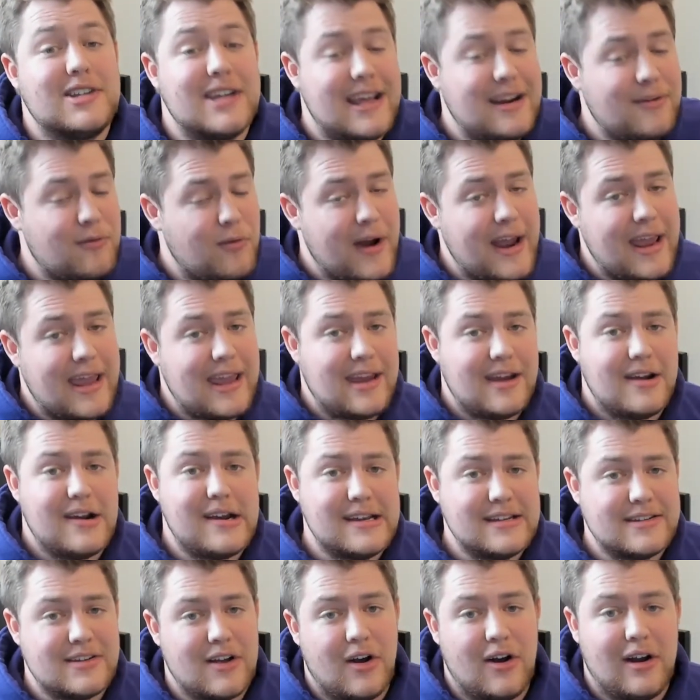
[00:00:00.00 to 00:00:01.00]
And right here
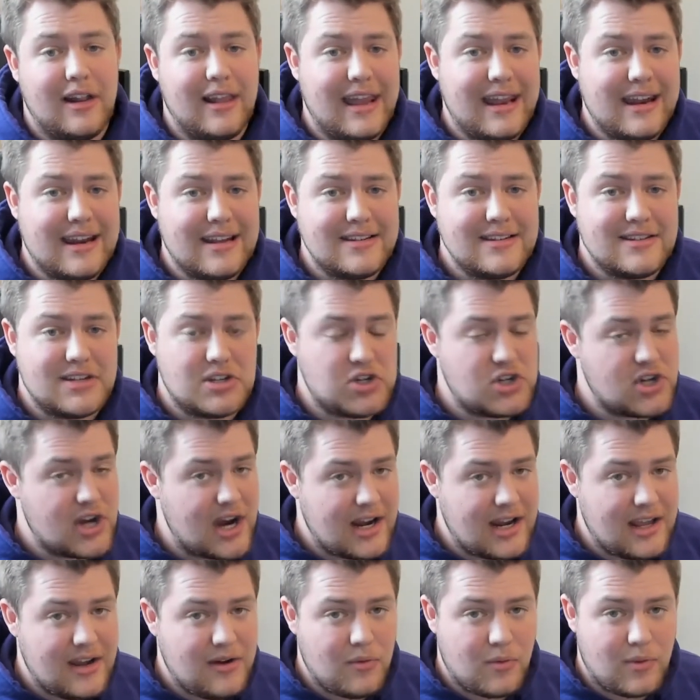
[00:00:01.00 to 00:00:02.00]
is our latest
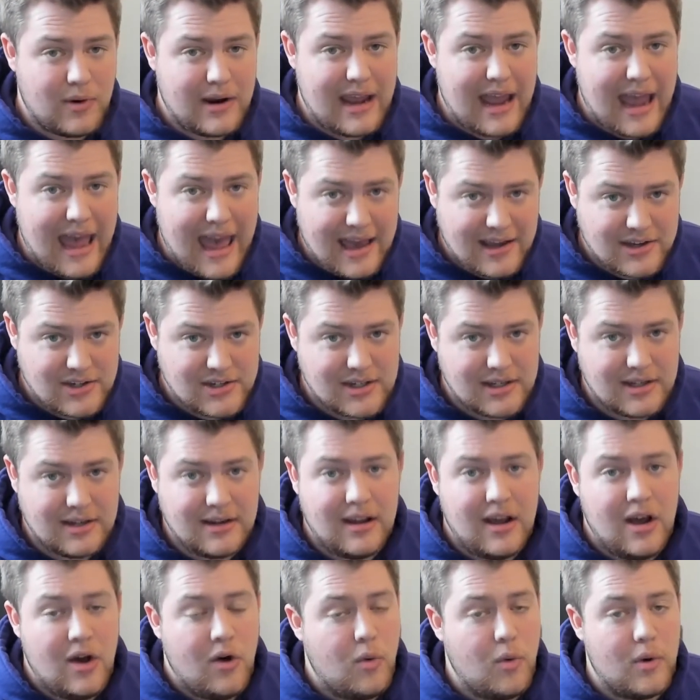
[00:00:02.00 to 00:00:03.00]
shiny reaction,
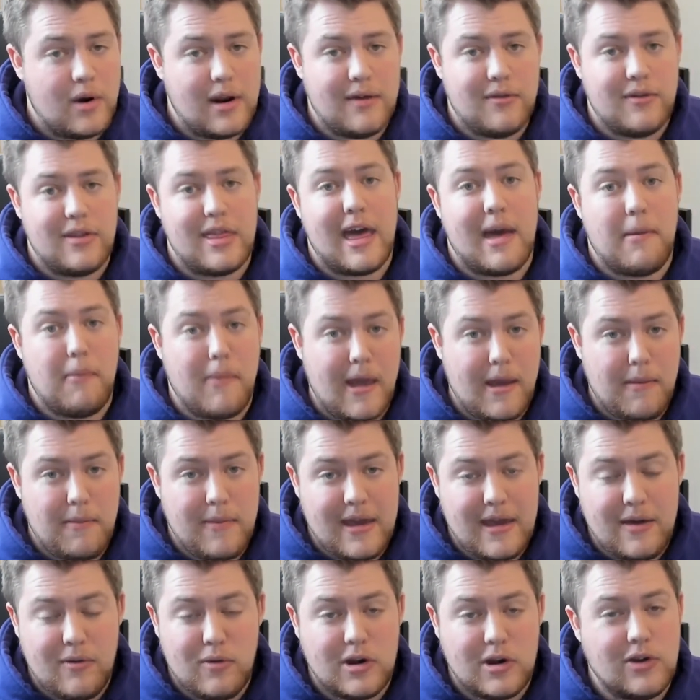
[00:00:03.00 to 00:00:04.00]
whatever that may
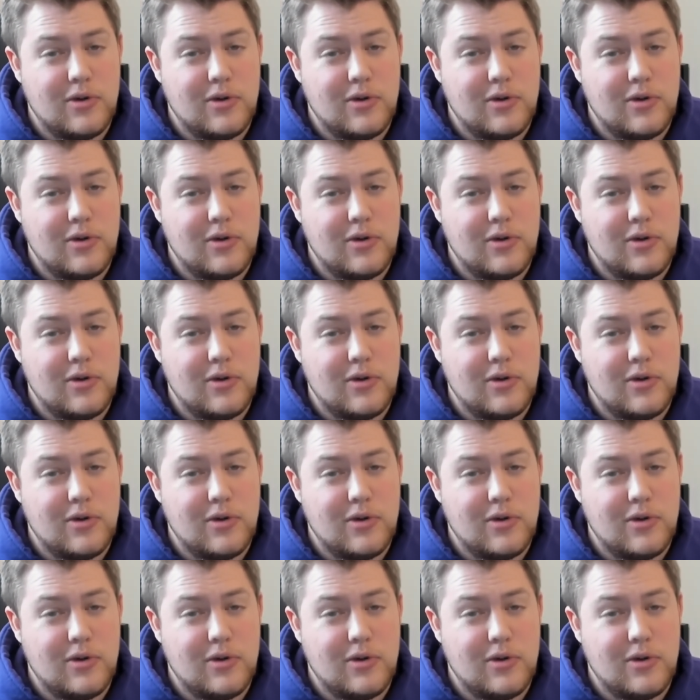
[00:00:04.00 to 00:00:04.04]
be.